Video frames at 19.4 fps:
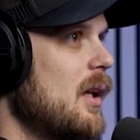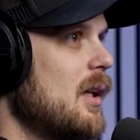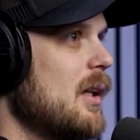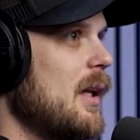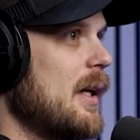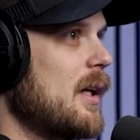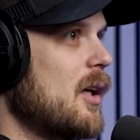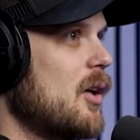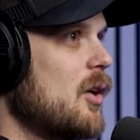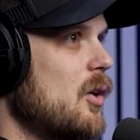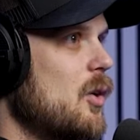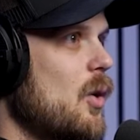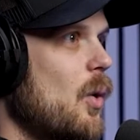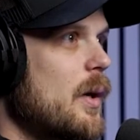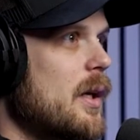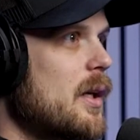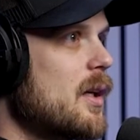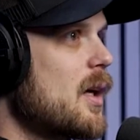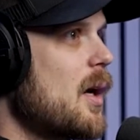Like,
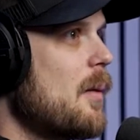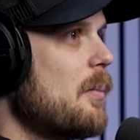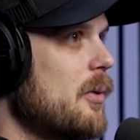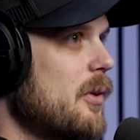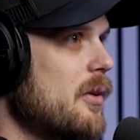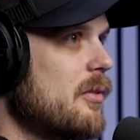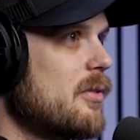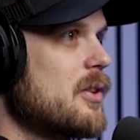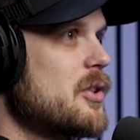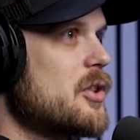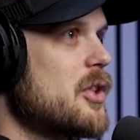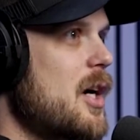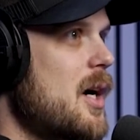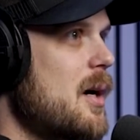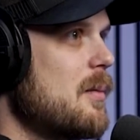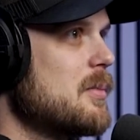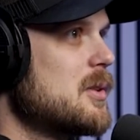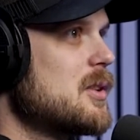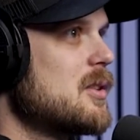go get a couple different
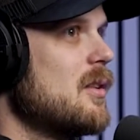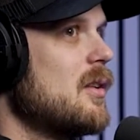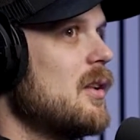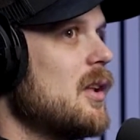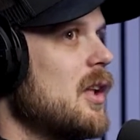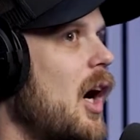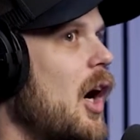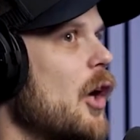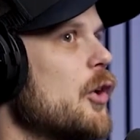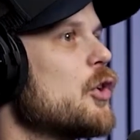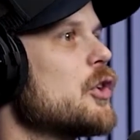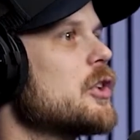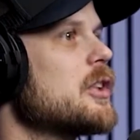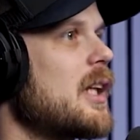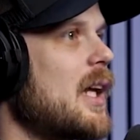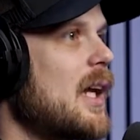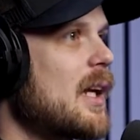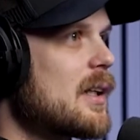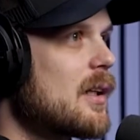jobs,
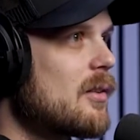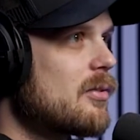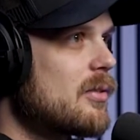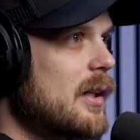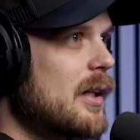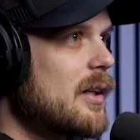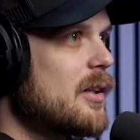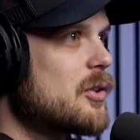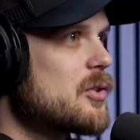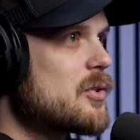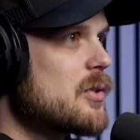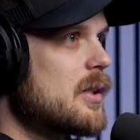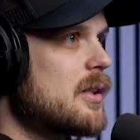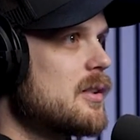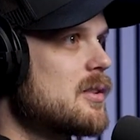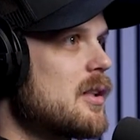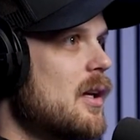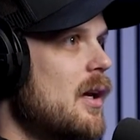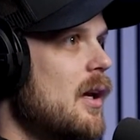understand different
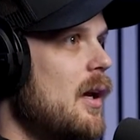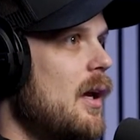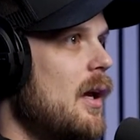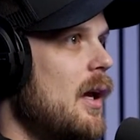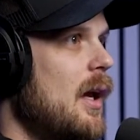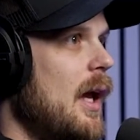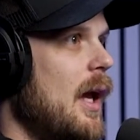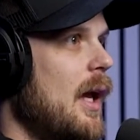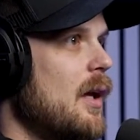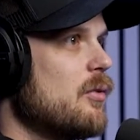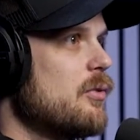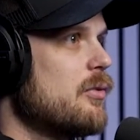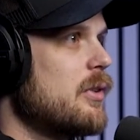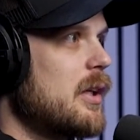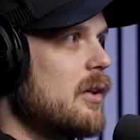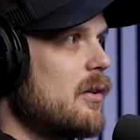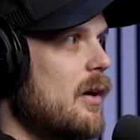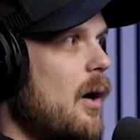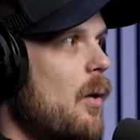industries, and
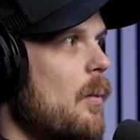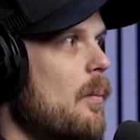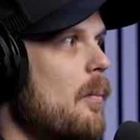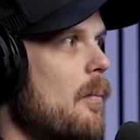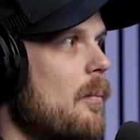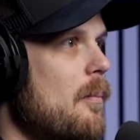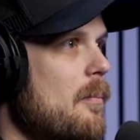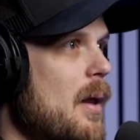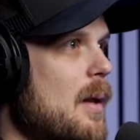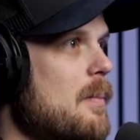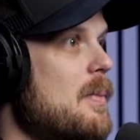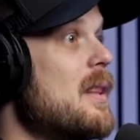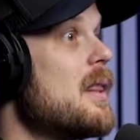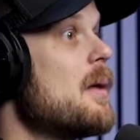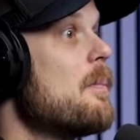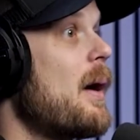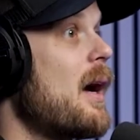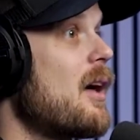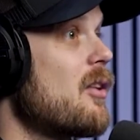figure out maybe
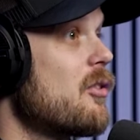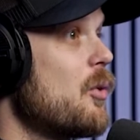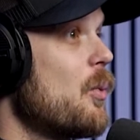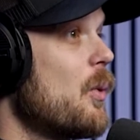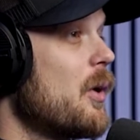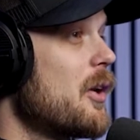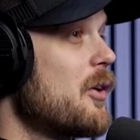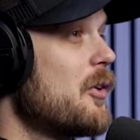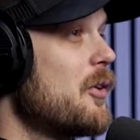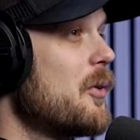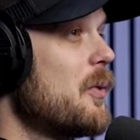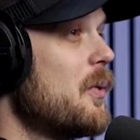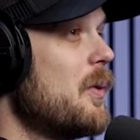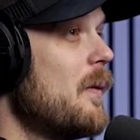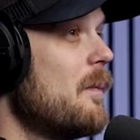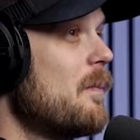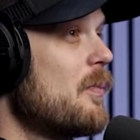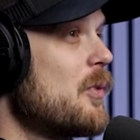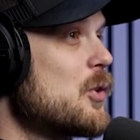the path you want to do,
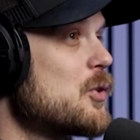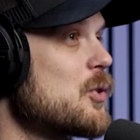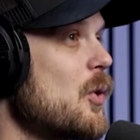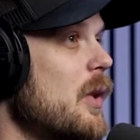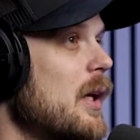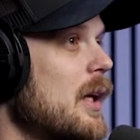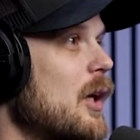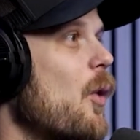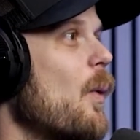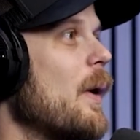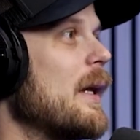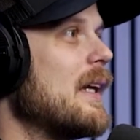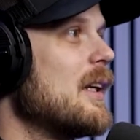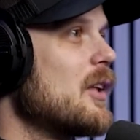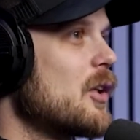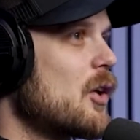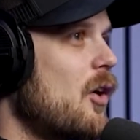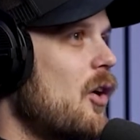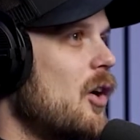so that going
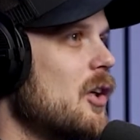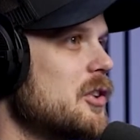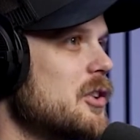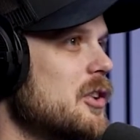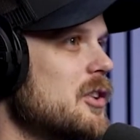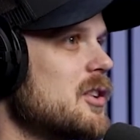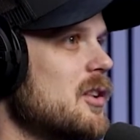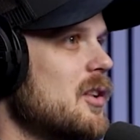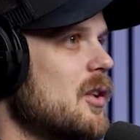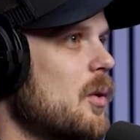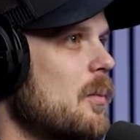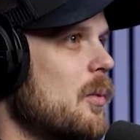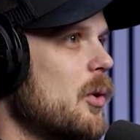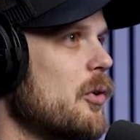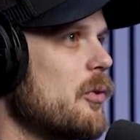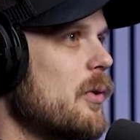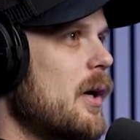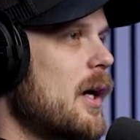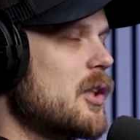into college, there's a little
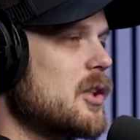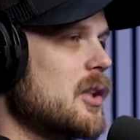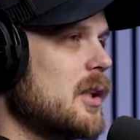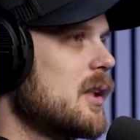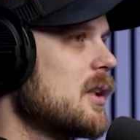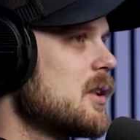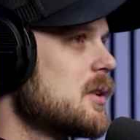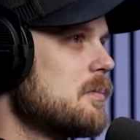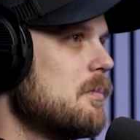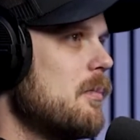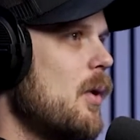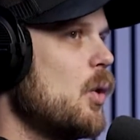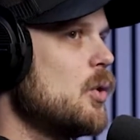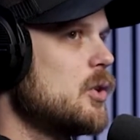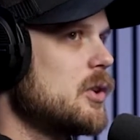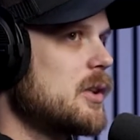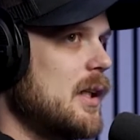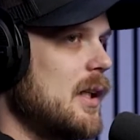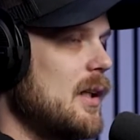more direction. Because
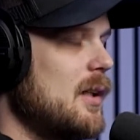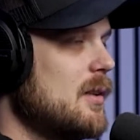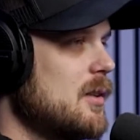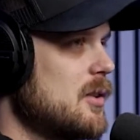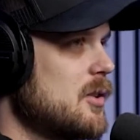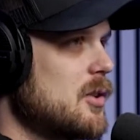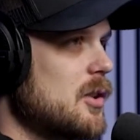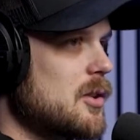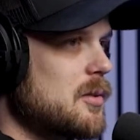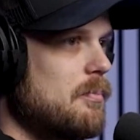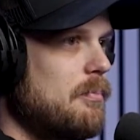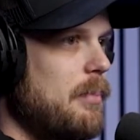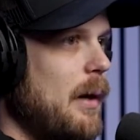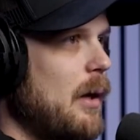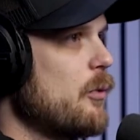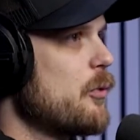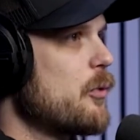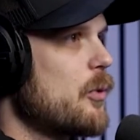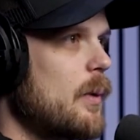most kids just
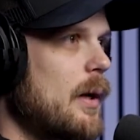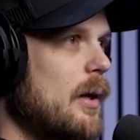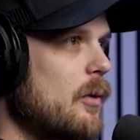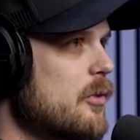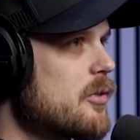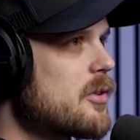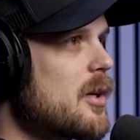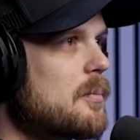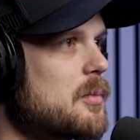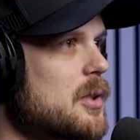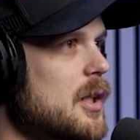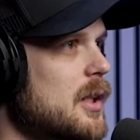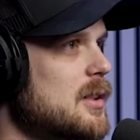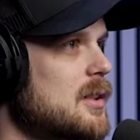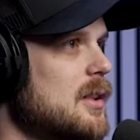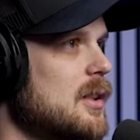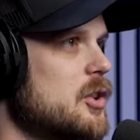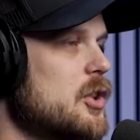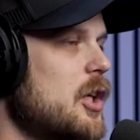bounce around
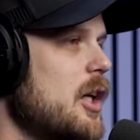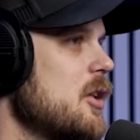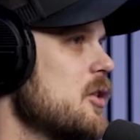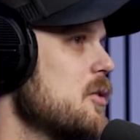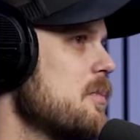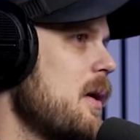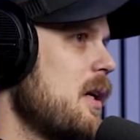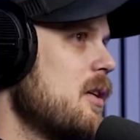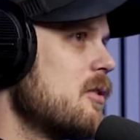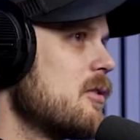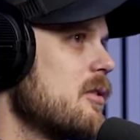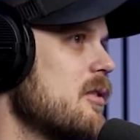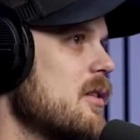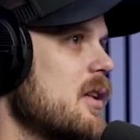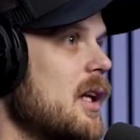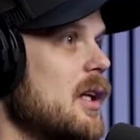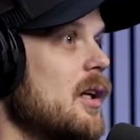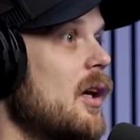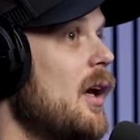subjects and change majors,
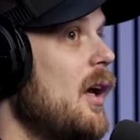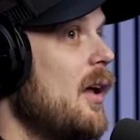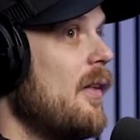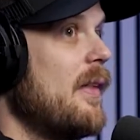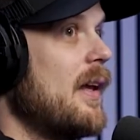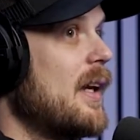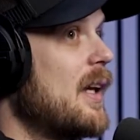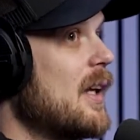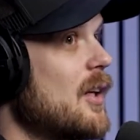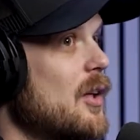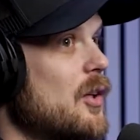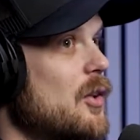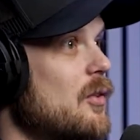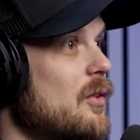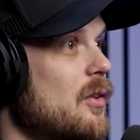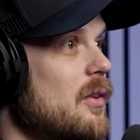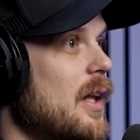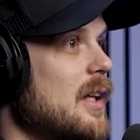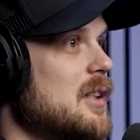and then
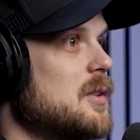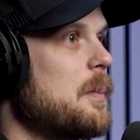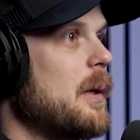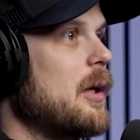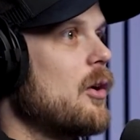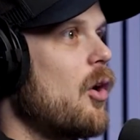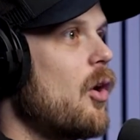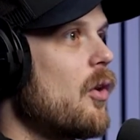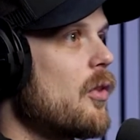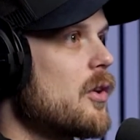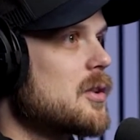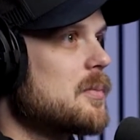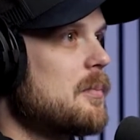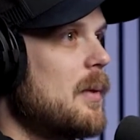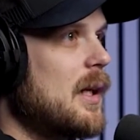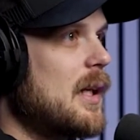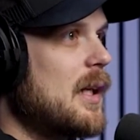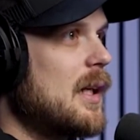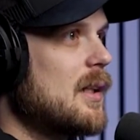they spend all this
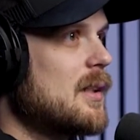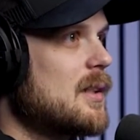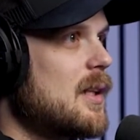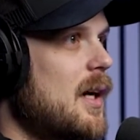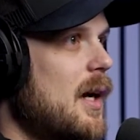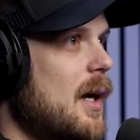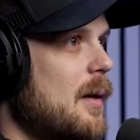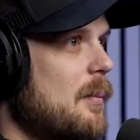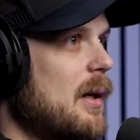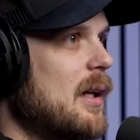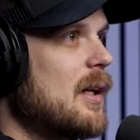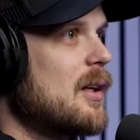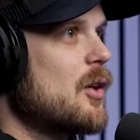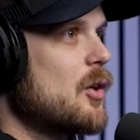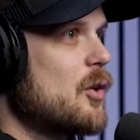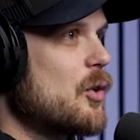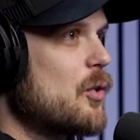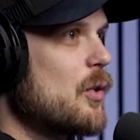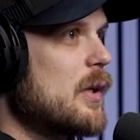money and time and get
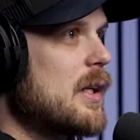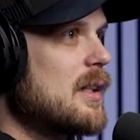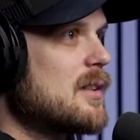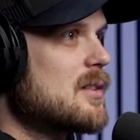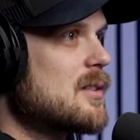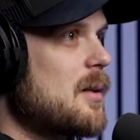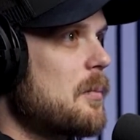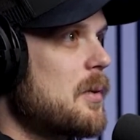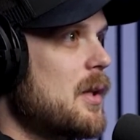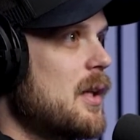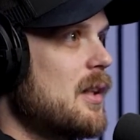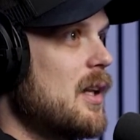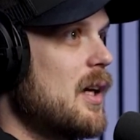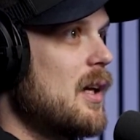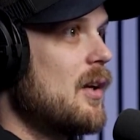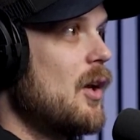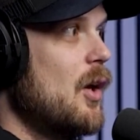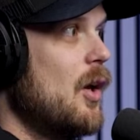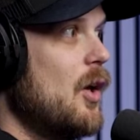a degree in something
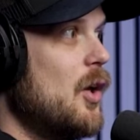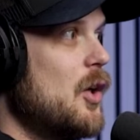that